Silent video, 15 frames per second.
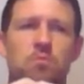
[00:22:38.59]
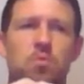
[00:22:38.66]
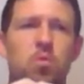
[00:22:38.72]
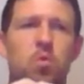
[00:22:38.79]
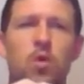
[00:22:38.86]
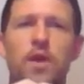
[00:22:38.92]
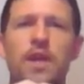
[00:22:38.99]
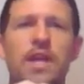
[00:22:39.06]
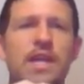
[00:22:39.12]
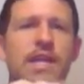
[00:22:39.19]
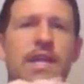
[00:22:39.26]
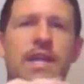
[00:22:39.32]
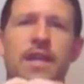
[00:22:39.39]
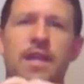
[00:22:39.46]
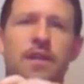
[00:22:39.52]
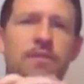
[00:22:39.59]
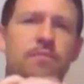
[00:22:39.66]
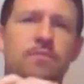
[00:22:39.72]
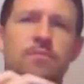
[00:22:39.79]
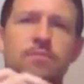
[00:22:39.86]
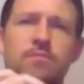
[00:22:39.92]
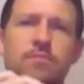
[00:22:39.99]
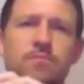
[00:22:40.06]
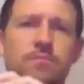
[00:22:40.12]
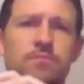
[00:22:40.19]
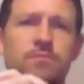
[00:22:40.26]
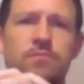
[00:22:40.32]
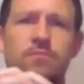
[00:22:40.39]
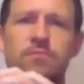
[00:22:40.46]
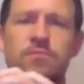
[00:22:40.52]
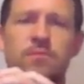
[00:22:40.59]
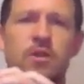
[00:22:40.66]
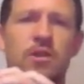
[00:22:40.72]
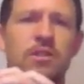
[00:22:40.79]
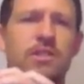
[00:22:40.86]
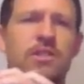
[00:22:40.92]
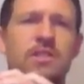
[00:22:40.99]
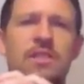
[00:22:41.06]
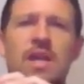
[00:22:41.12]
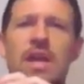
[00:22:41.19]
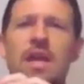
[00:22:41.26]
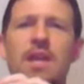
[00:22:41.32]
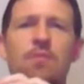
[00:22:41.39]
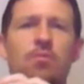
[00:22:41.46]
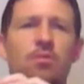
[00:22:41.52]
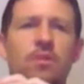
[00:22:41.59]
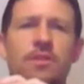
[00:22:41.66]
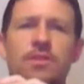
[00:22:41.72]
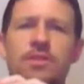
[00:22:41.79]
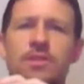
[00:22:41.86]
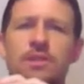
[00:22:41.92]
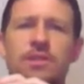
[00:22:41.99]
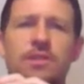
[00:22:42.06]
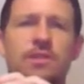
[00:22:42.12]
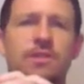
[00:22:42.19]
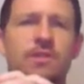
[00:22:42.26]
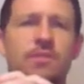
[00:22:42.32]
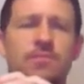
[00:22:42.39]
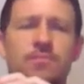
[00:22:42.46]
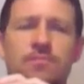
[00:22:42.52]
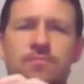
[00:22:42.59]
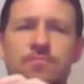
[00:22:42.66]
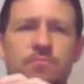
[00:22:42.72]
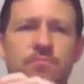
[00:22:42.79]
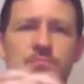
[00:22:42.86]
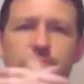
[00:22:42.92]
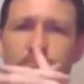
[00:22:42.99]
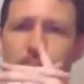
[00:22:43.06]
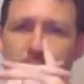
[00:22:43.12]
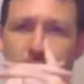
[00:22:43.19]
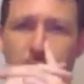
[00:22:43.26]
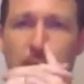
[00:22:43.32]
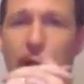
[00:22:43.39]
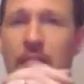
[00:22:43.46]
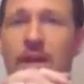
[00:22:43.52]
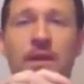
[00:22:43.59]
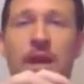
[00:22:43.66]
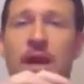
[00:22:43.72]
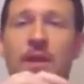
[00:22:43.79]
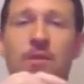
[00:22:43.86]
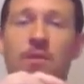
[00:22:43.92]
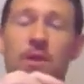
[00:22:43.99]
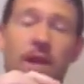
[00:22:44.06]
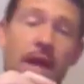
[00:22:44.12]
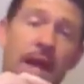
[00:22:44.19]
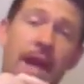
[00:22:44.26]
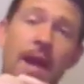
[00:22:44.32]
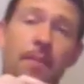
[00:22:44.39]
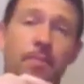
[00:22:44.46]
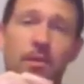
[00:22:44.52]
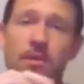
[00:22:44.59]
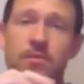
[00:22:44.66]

weak and unstable and just not not going to happen.